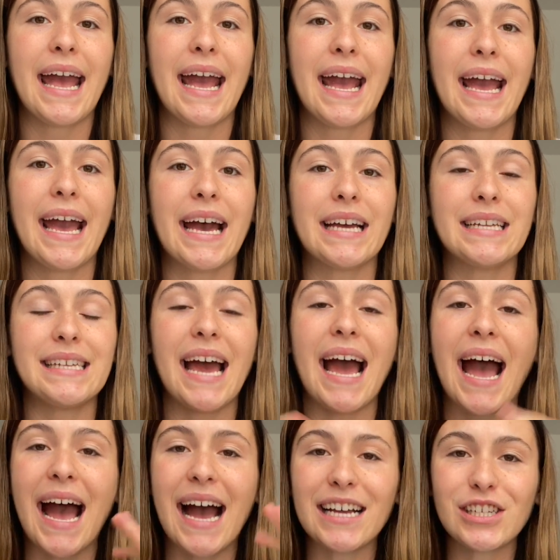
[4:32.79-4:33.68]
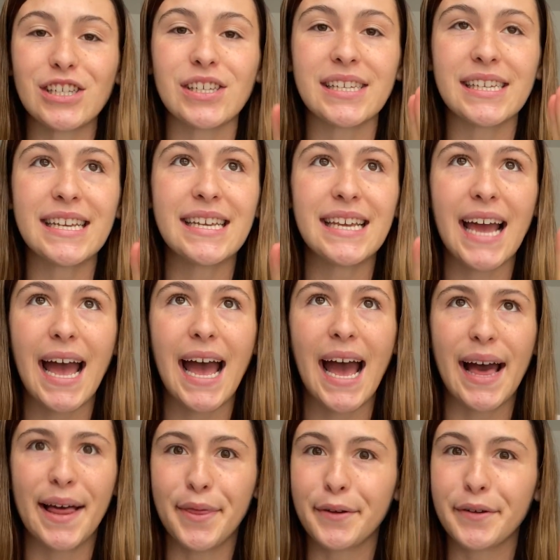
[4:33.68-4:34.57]
And Ashley
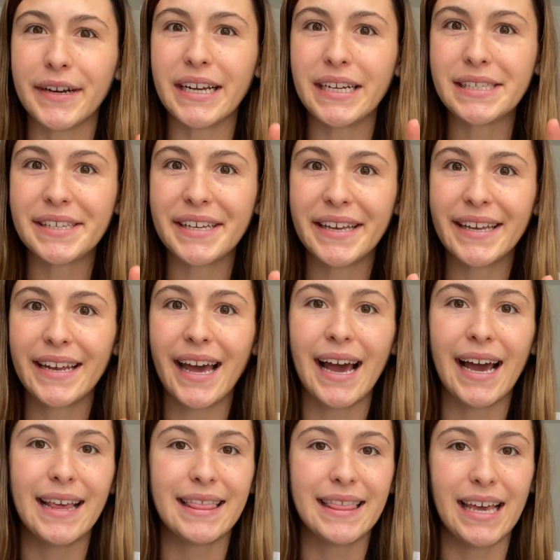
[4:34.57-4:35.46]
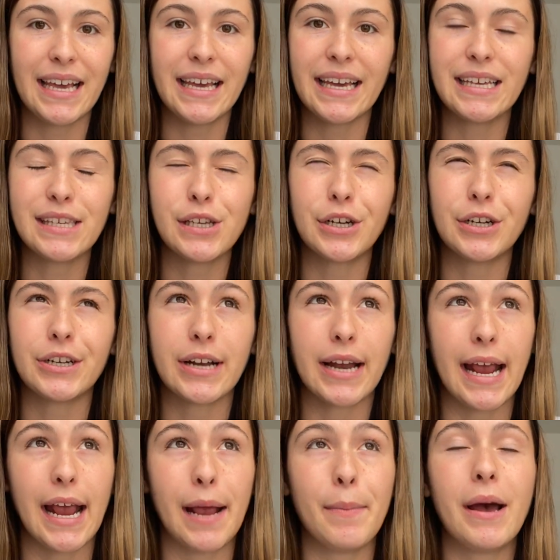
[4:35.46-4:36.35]
Hetherington, I think is her
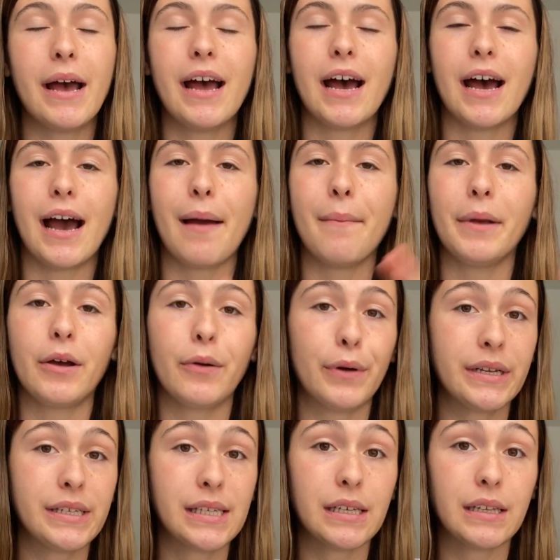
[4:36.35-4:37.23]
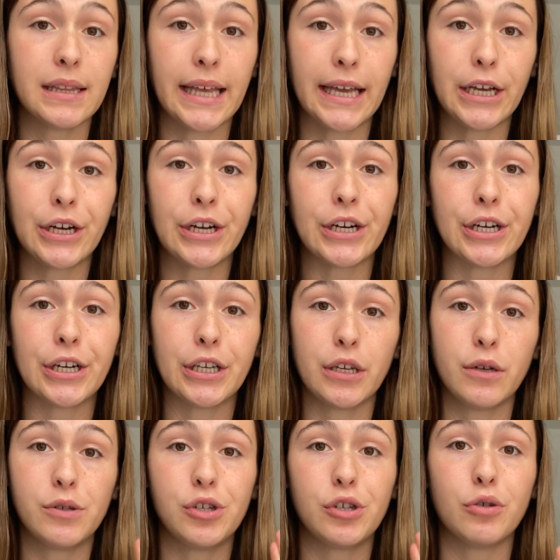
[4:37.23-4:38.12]
name. I'm going to link her
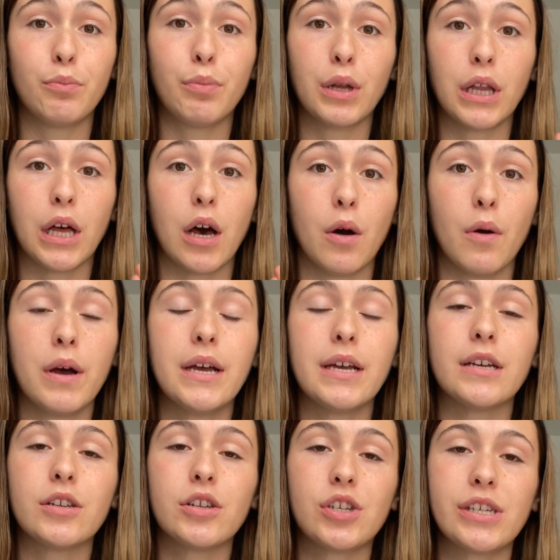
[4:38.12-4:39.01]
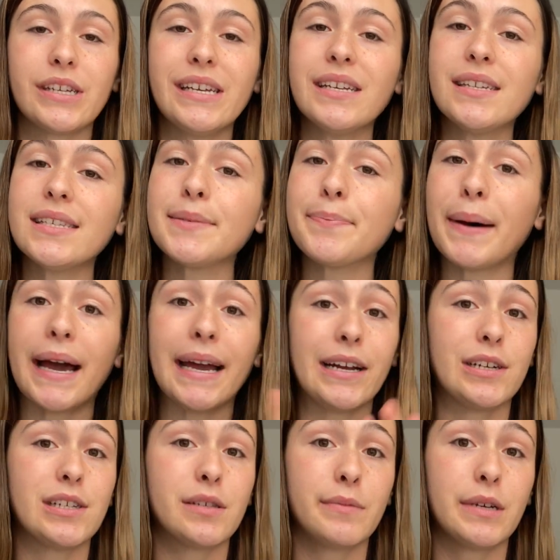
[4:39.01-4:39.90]
YouTube below. She
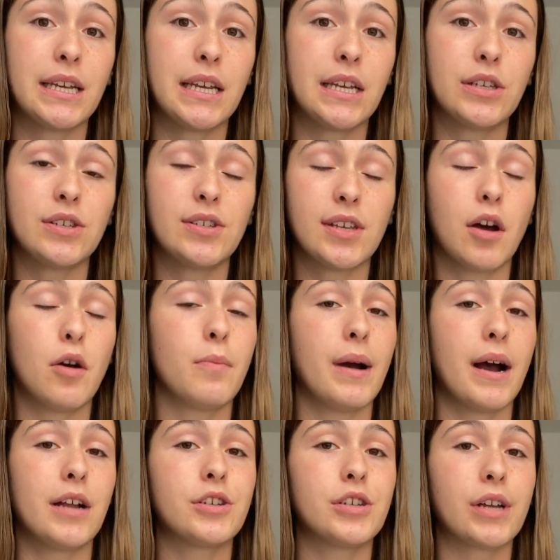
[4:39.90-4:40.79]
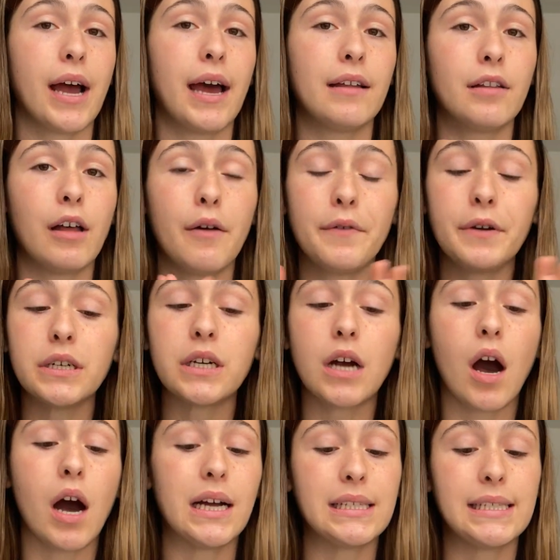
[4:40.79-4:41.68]
inspires me so much. I love her
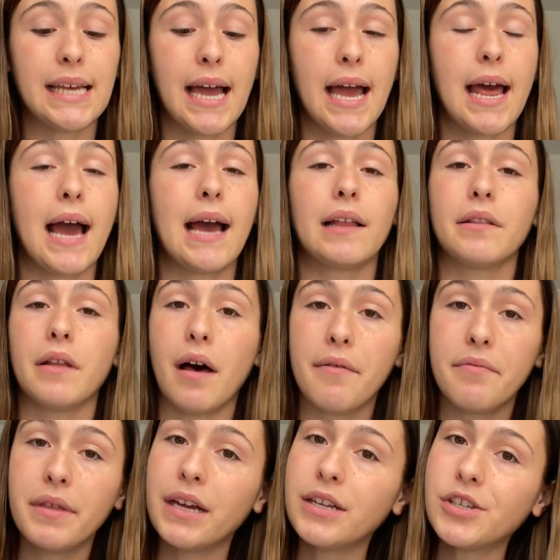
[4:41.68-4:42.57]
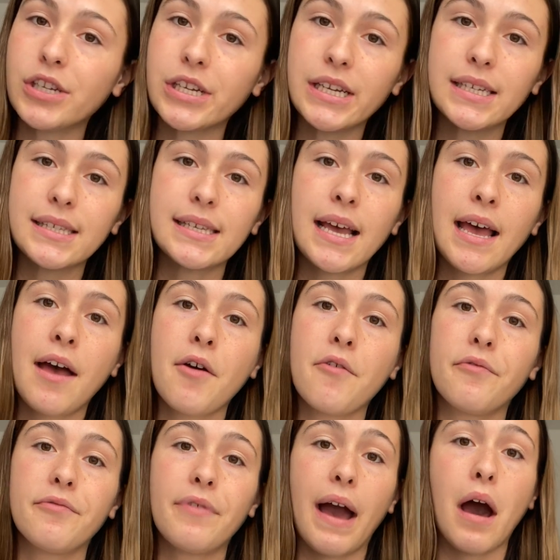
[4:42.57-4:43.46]
content. I love that she is
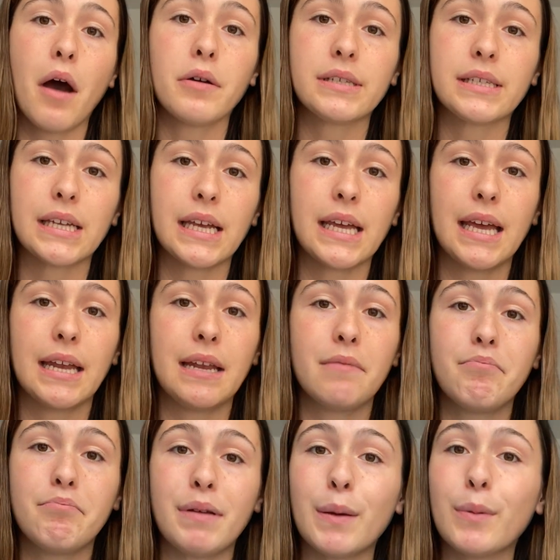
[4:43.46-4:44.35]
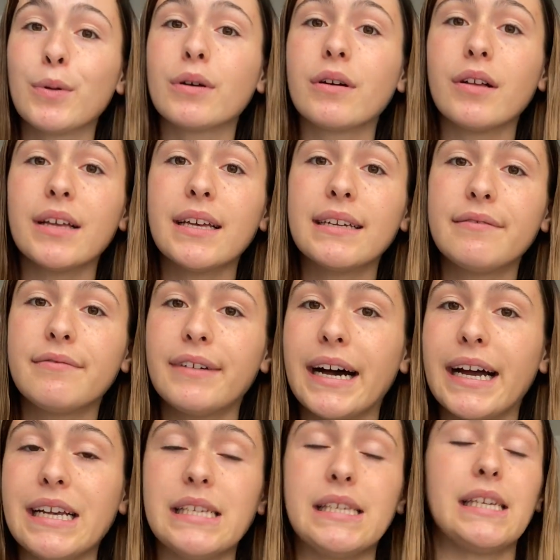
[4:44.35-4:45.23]
found in biblical
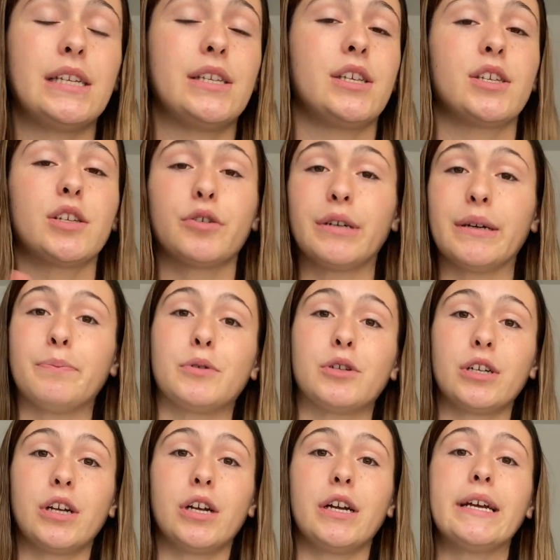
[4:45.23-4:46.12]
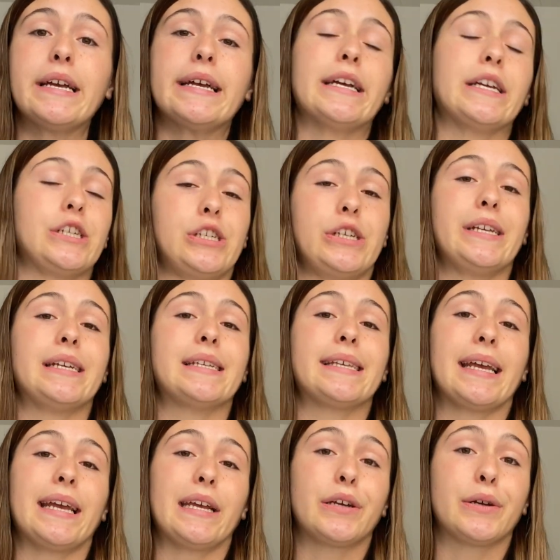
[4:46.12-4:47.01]
advice in scripture. She
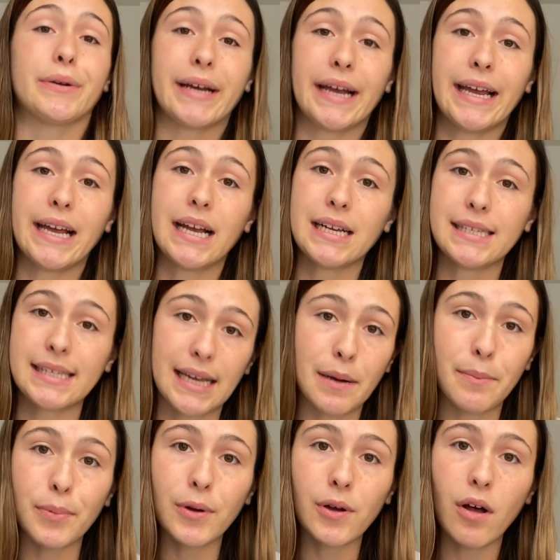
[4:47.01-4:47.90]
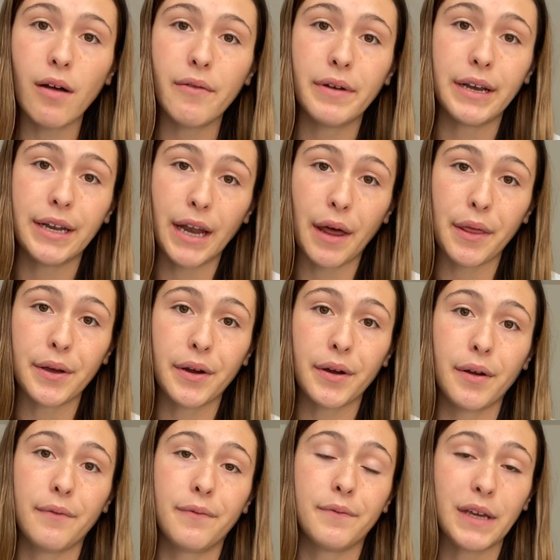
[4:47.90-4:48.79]
is a great example of
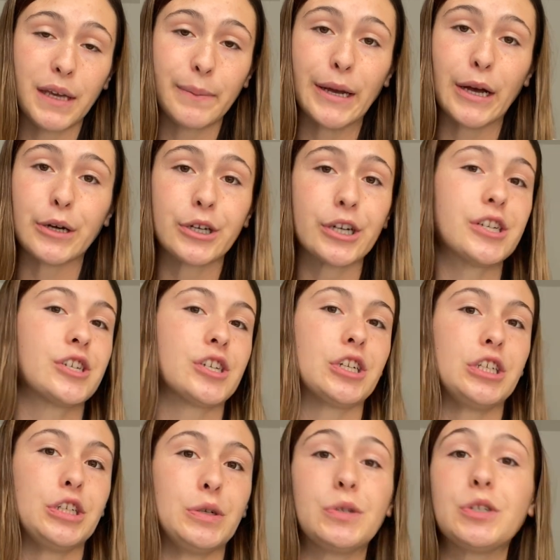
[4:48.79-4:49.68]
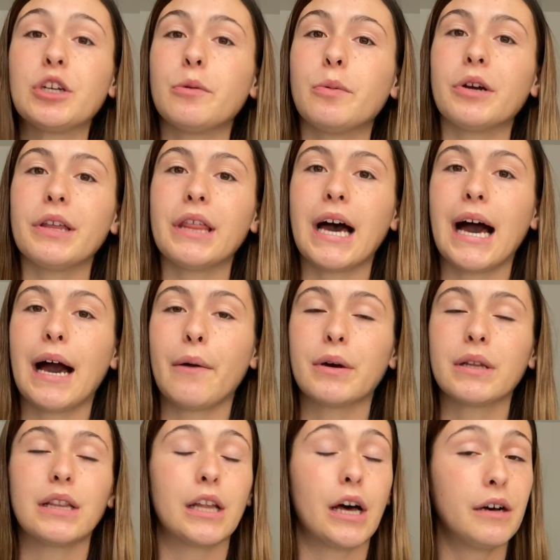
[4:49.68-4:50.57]
another female Christian YouTuber that I
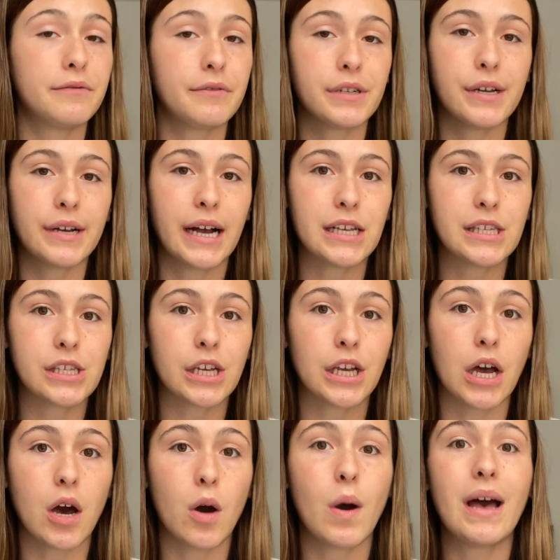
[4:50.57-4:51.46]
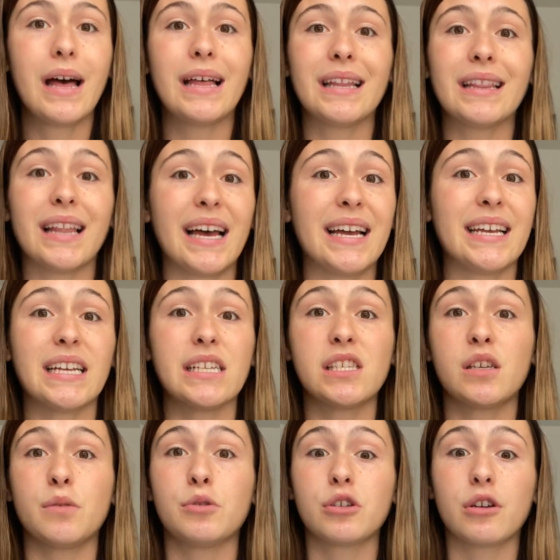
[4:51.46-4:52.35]
would love for you guys to go like
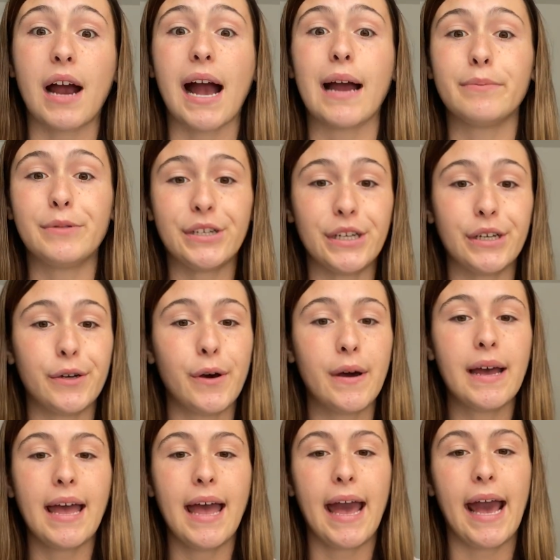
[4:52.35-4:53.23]
and subscribe to.